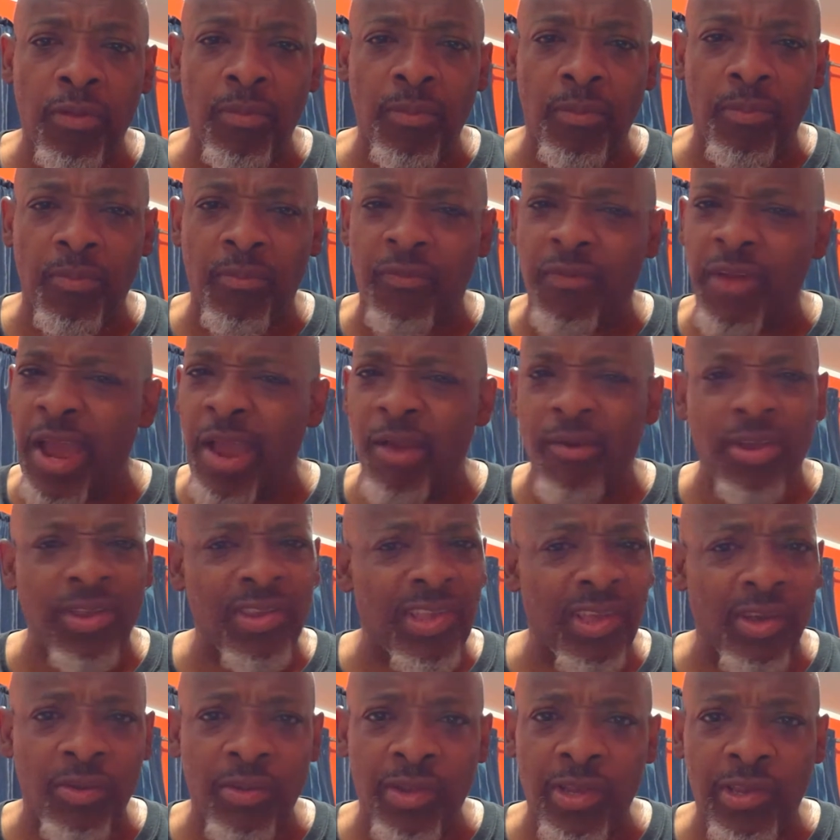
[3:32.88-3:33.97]
Various
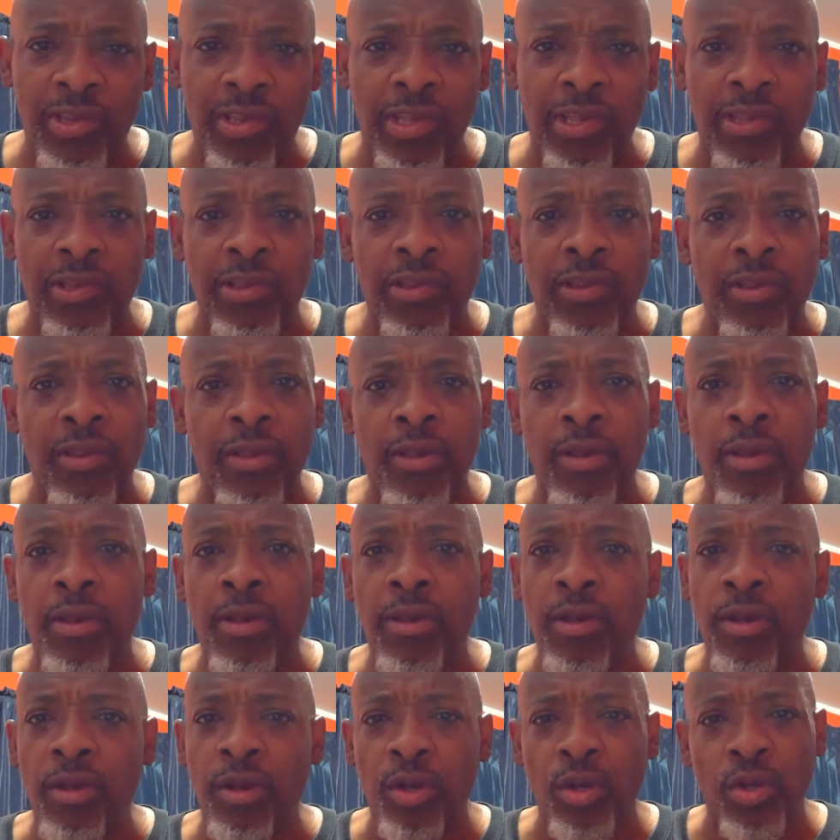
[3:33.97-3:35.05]
illnesses,
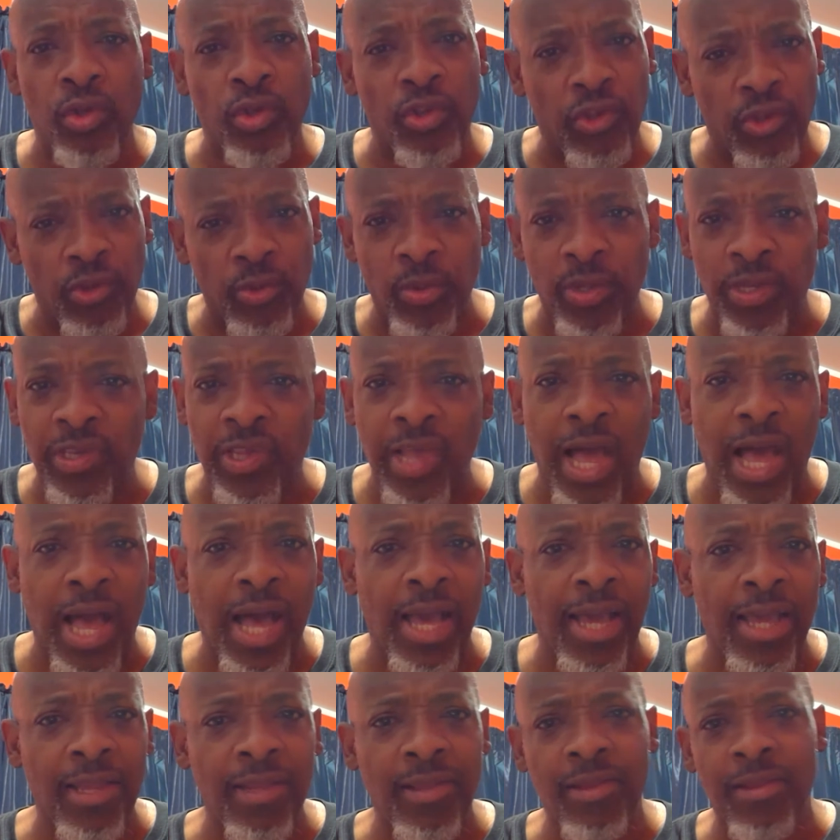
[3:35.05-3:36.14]

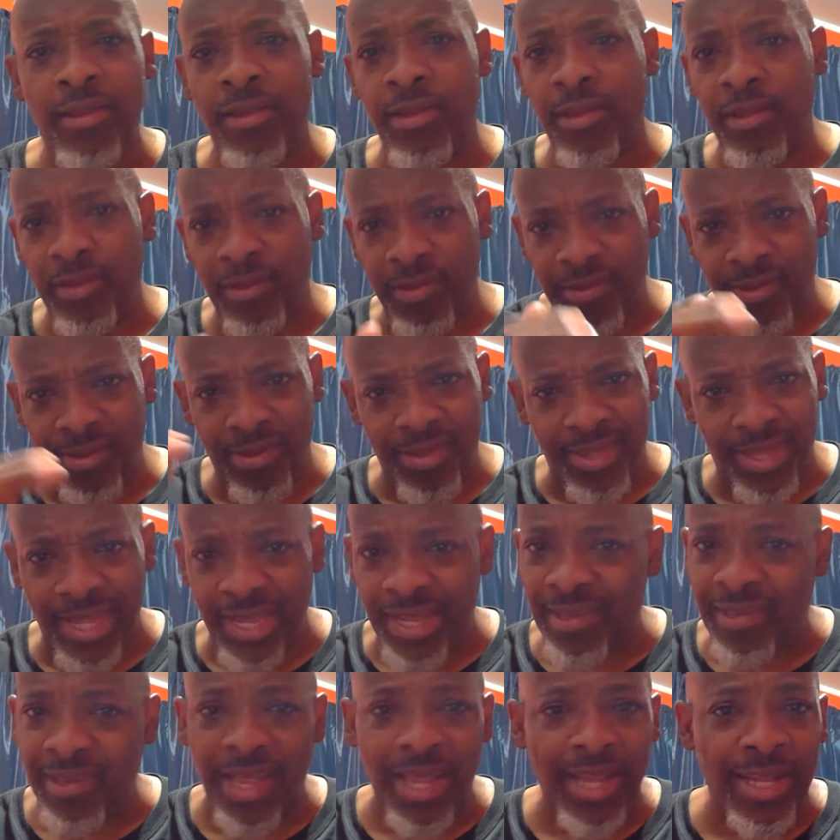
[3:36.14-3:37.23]
suicide,
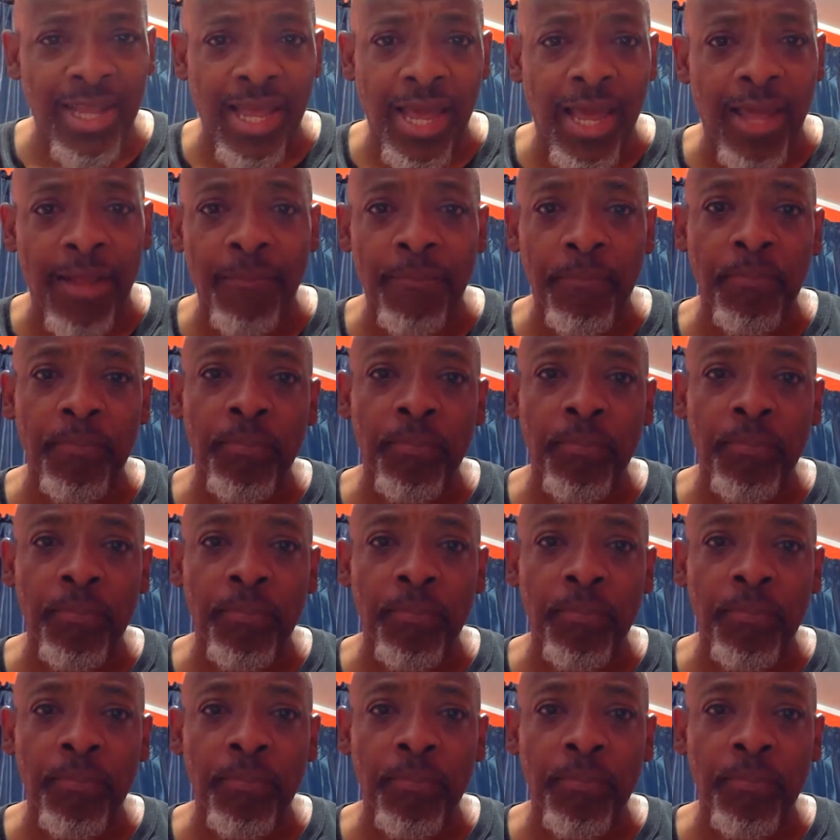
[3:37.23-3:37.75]
things like that.